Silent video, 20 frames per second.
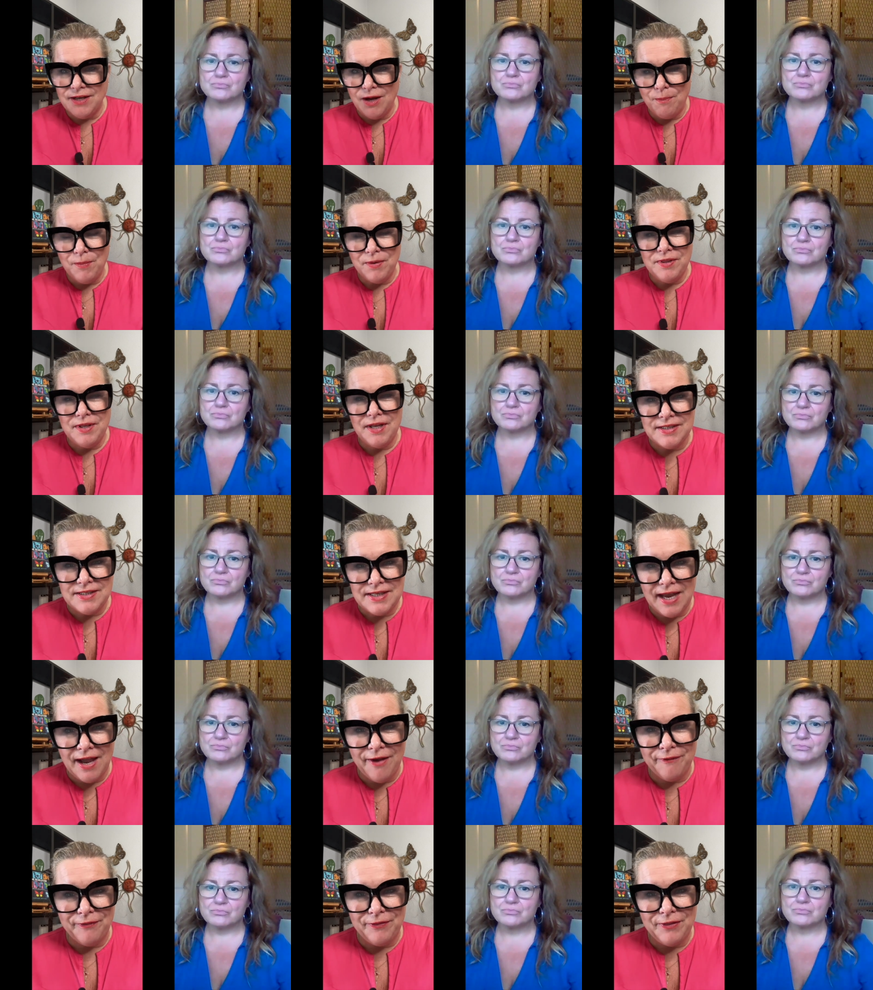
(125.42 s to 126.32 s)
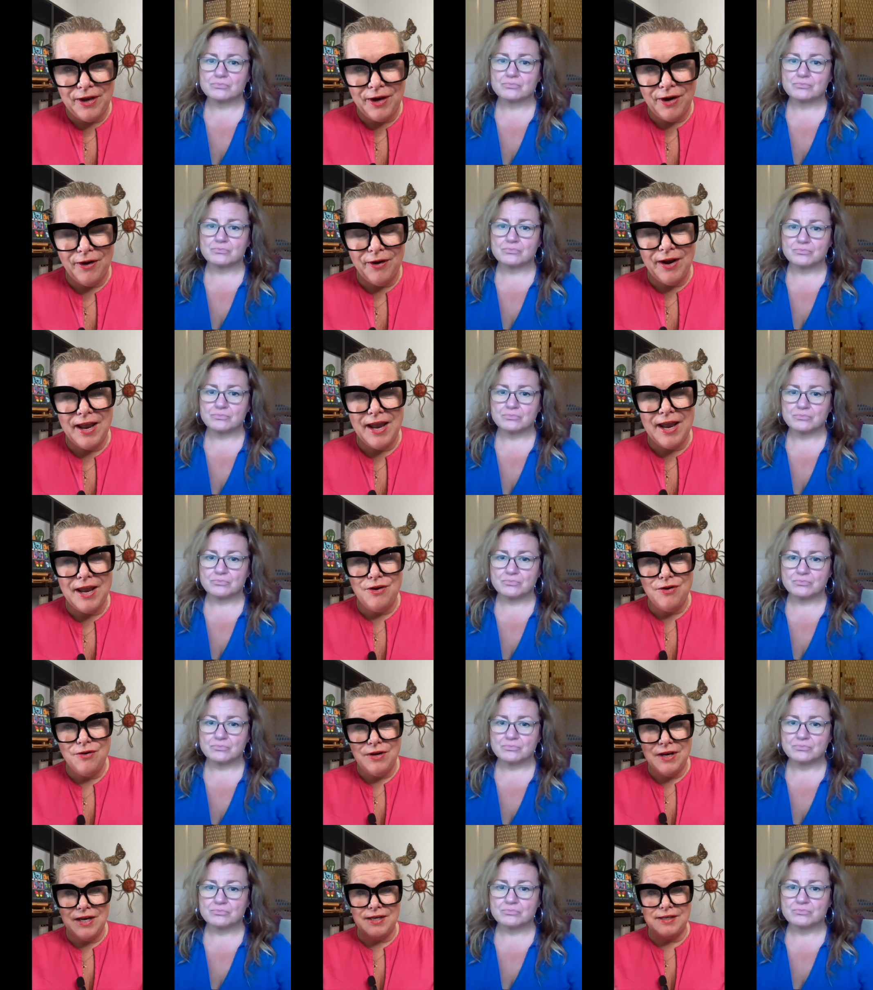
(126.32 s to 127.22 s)
Speaker 1: someone that's out there, and
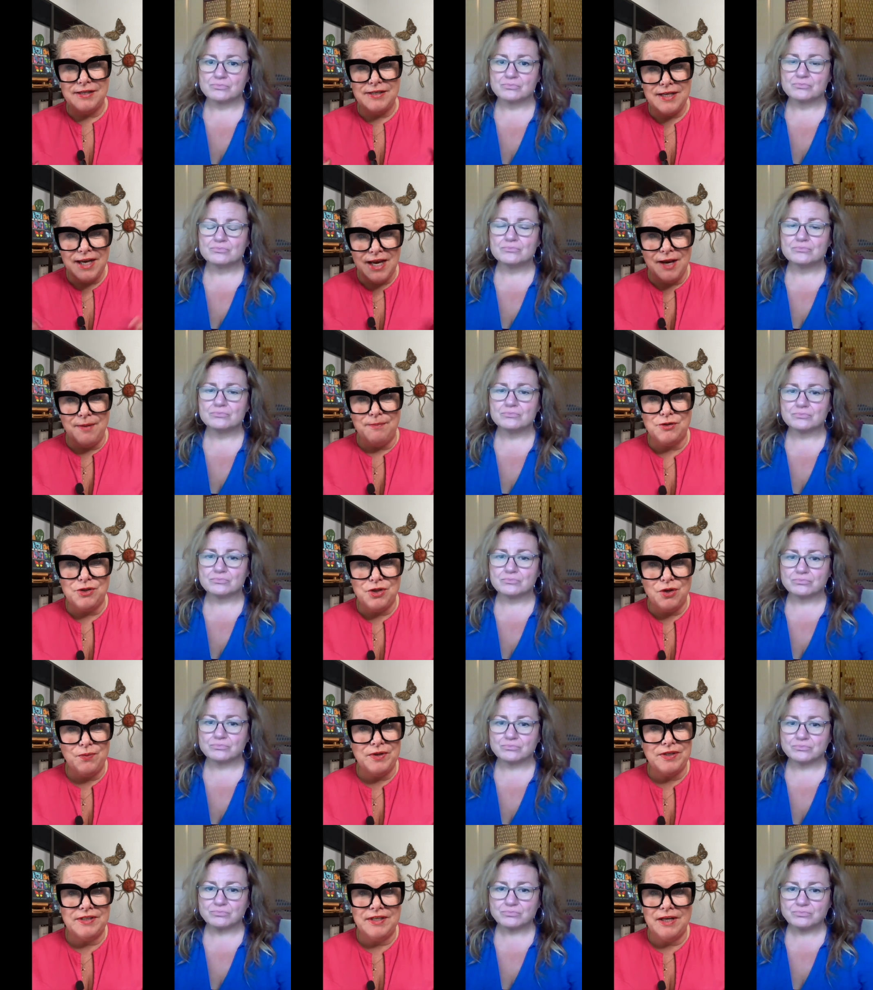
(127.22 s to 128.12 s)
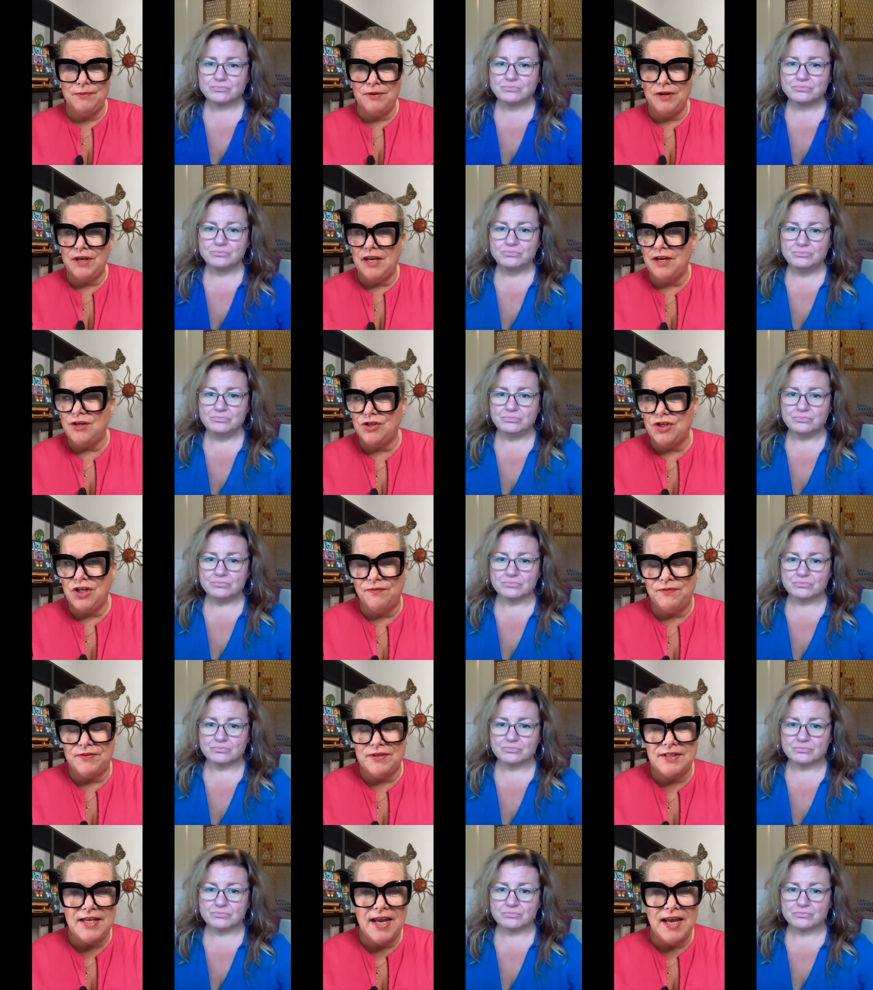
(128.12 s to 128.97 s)
you need a team. So we said we need a chief of